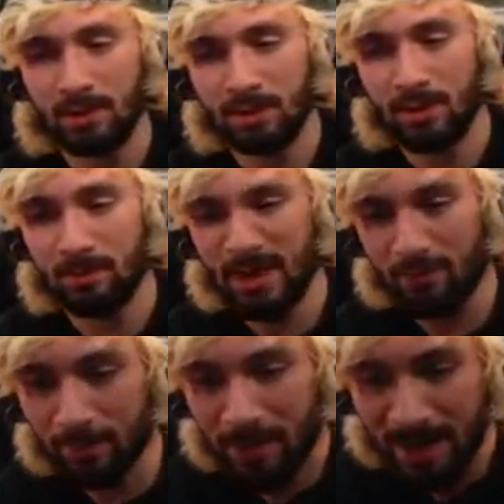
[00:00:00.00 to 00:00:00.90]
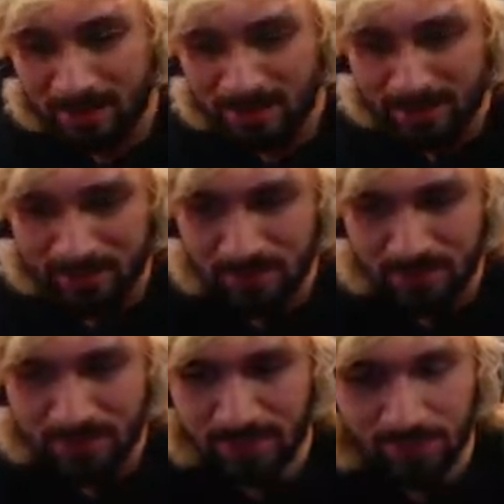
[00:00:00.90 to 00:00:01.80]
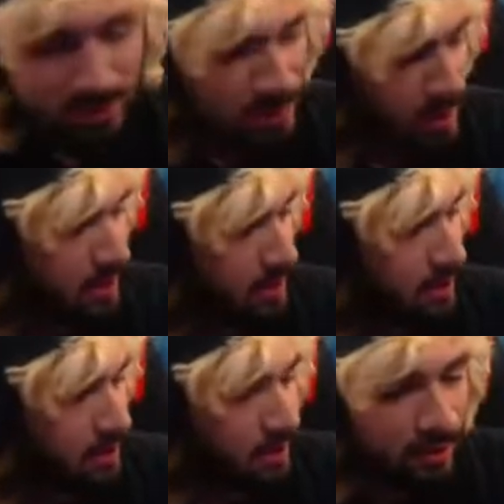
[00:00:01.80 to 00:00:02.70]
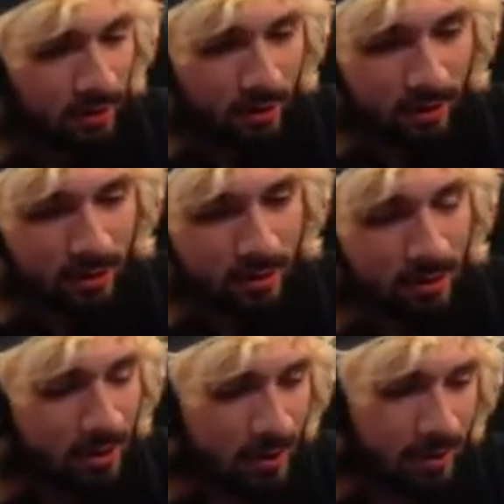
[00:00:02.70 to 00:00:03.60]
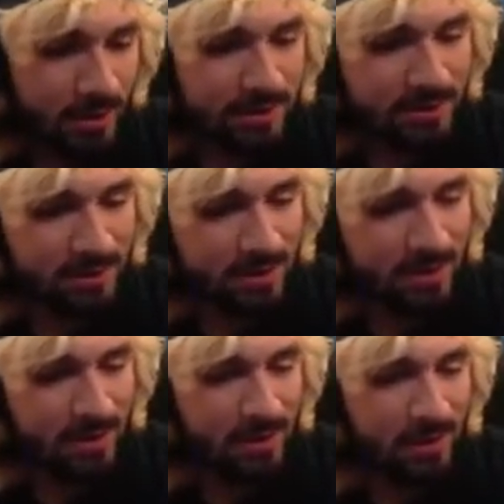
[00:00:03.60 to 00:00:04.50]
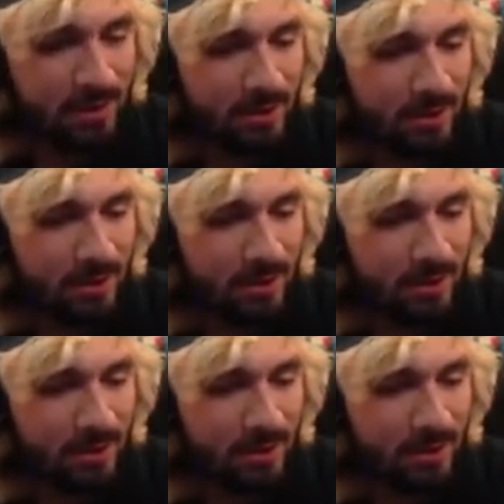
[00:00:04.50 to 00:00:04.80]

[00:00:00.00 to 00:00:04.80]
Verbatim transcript: Yep, mine were battle styles, but too shiny. Ah, oh, that's sick.